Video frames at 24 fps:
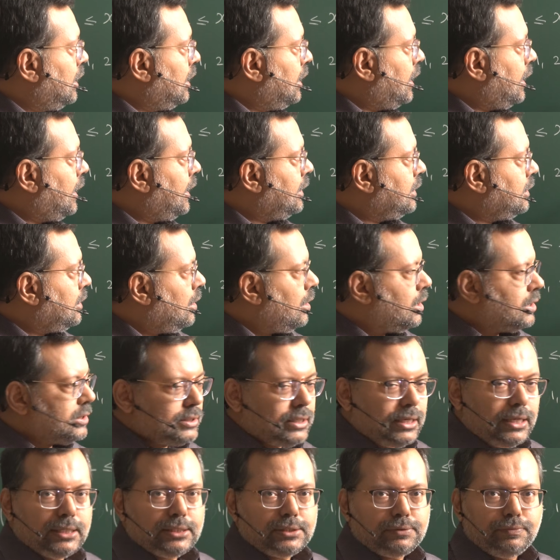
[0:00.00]
And the last
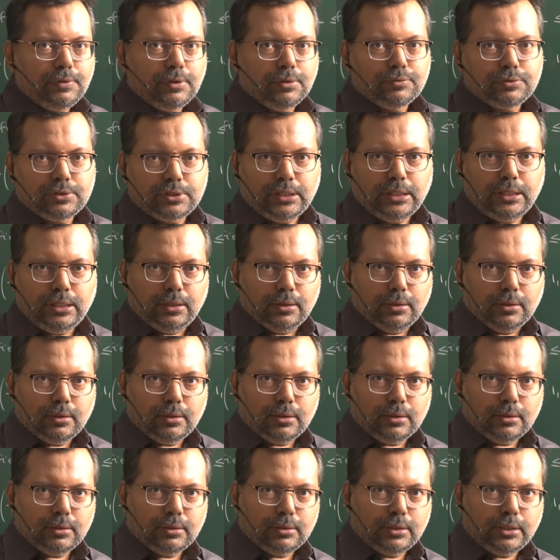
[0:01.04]
class we have seen
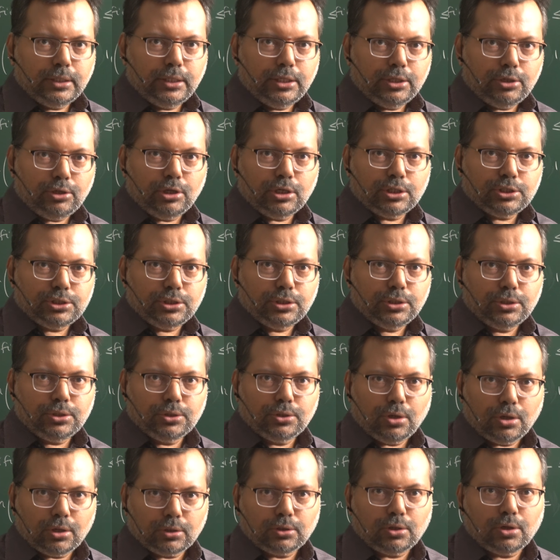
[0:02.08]
the introduction to
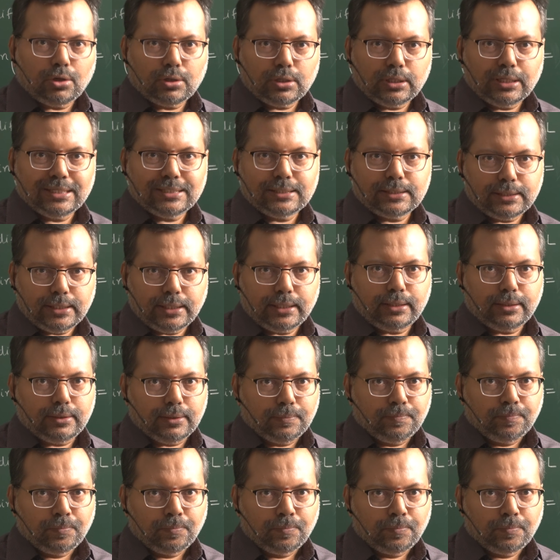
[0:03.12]
the orthogonal set.